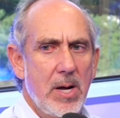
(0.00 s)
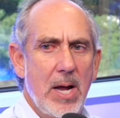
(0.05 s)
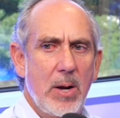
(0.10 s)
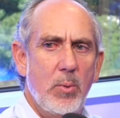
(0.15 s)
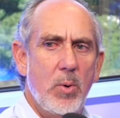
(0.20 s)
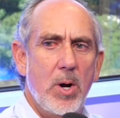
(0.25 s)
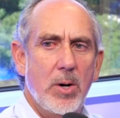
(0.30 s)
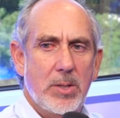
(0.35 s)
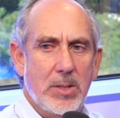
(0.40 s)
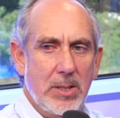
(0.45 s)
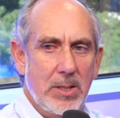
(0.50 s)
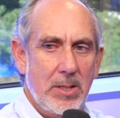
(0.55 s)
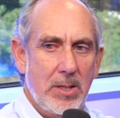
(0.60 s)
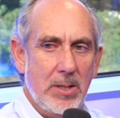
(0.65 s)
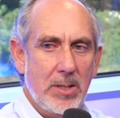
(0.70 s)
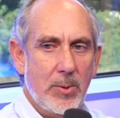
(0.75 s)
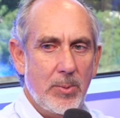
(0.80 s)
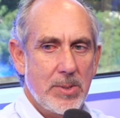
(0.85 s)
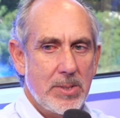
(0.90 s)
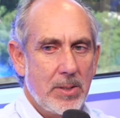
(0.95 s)
I walked in
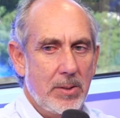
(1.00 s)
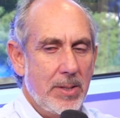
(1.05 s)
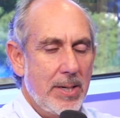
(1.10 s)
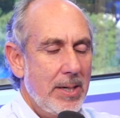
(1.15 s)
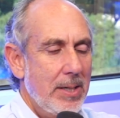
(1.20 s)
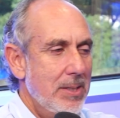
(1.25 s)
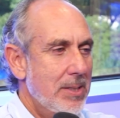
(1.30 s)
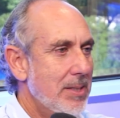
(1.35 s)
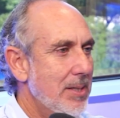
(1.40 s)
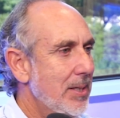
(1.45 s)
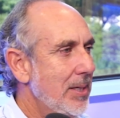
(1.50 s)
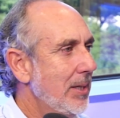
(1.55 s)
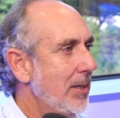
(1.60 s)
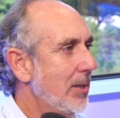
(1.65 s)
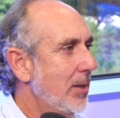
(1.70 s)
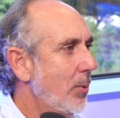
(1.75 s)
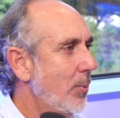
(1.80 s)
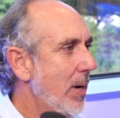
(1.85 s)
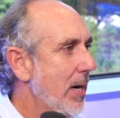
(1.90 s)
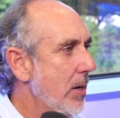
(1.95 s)
and there was a lady sitting
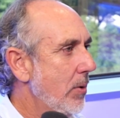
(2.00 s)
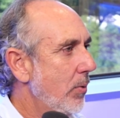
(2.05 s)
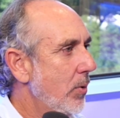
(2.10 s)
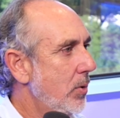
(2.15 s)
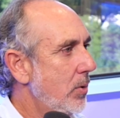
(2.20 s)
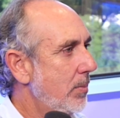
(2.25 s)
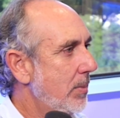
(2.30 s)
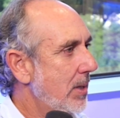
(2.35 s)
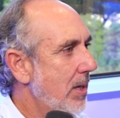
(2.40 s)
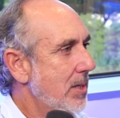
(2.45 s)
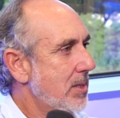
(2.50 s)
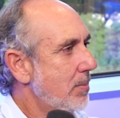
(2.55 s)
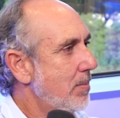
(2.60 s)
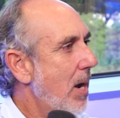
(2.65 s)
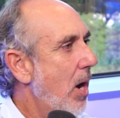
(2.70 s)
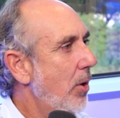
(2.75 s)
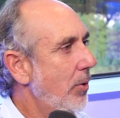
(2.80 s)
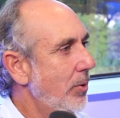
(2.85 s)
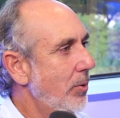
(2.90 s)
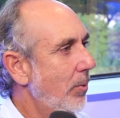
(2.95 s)
in the waiting room and I
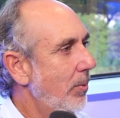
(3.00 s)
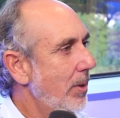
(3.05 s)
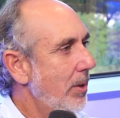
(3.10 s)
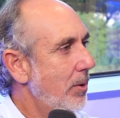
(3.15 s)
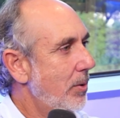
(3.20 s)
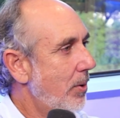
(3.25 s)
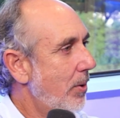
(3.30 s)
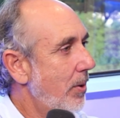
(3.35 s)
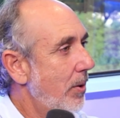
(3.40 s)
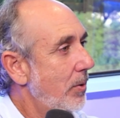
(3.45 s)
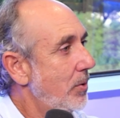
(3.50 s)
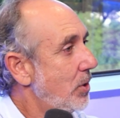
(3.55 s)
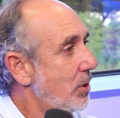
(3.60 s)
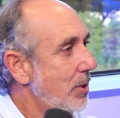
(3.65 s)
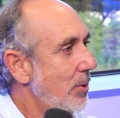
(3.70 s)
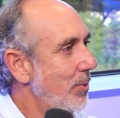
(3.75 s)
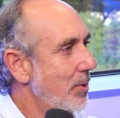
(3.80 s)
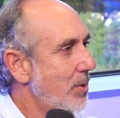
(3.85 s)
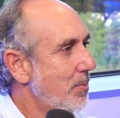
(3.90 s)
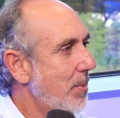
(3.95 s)
smiled and greeted her and
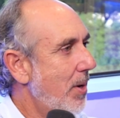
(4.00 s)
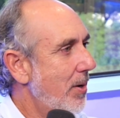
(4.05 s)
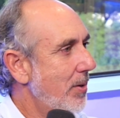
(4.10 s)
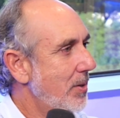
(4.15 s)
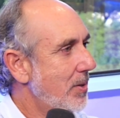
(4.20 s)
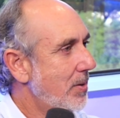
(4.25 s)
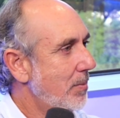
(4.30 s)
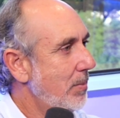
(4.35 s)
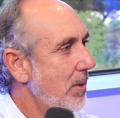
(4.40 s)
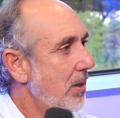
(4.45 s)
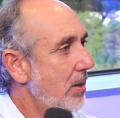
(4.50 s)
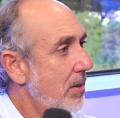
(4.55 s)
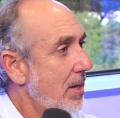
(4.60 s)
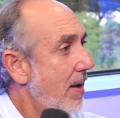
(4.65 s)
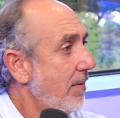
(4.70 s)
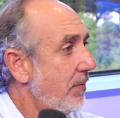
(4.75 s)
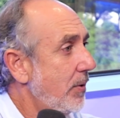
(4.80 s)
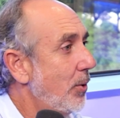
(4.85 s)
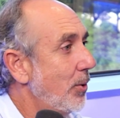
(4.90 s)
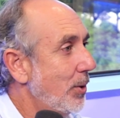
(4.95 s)
she responded to me and
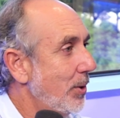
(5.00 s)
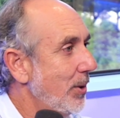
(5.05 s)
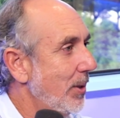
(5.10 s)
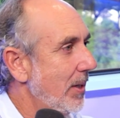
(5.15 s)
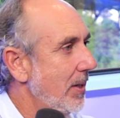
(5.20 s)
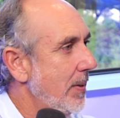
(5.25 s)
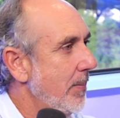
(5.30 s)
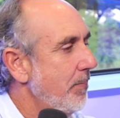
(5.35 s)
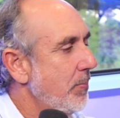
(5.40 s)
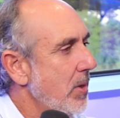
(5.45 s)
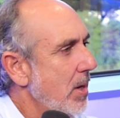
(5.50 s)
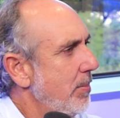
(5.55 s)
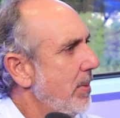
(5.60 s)
that felt good.